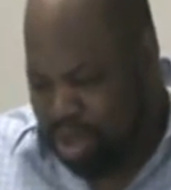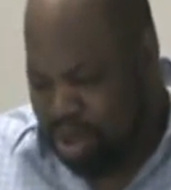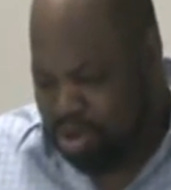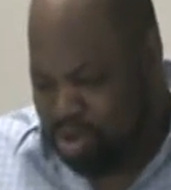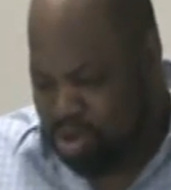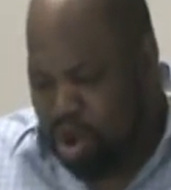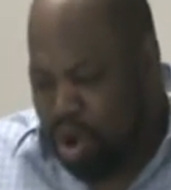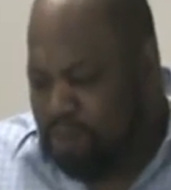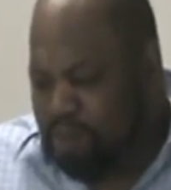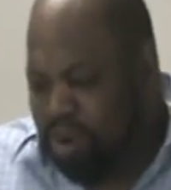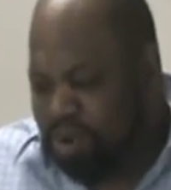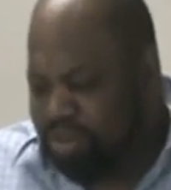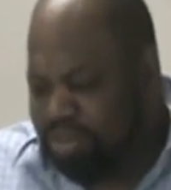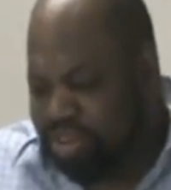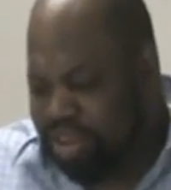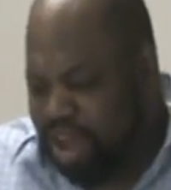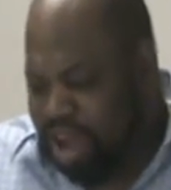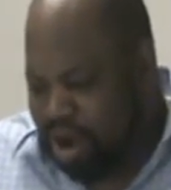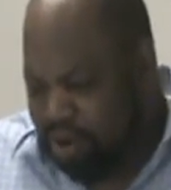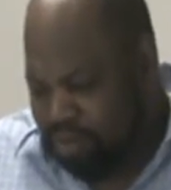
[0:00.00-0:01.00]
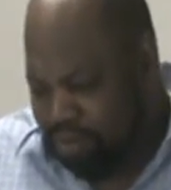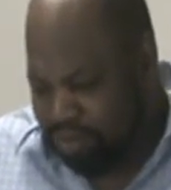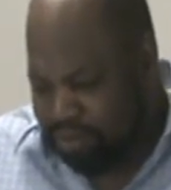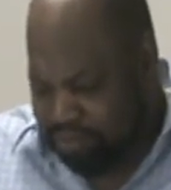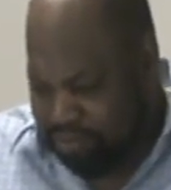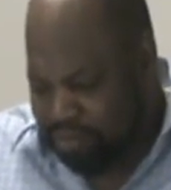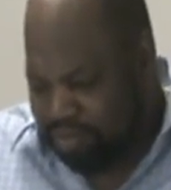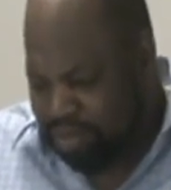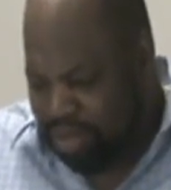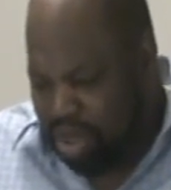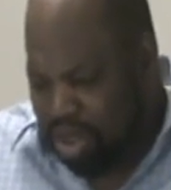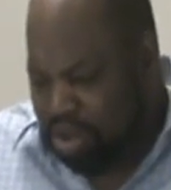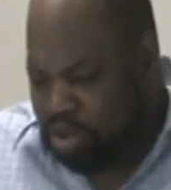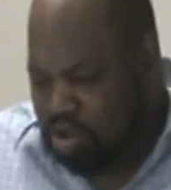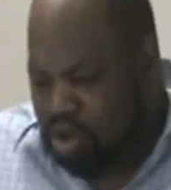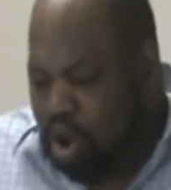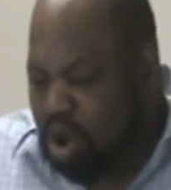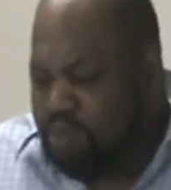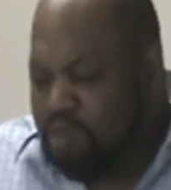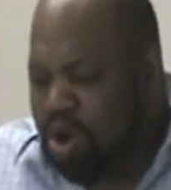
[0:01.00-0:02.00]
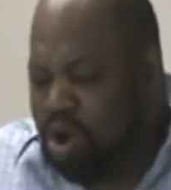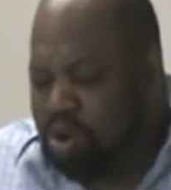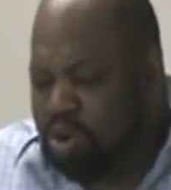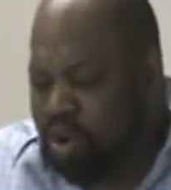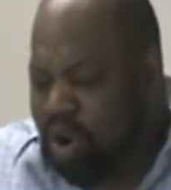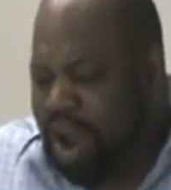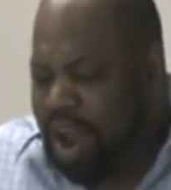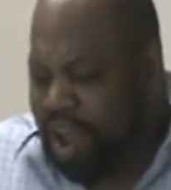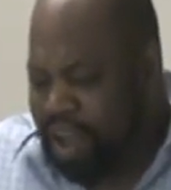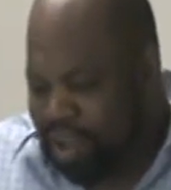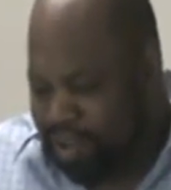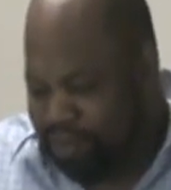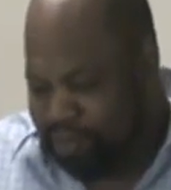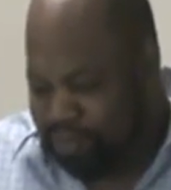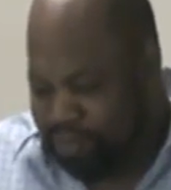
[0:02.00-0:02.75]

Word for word: no more sorrow, no more crying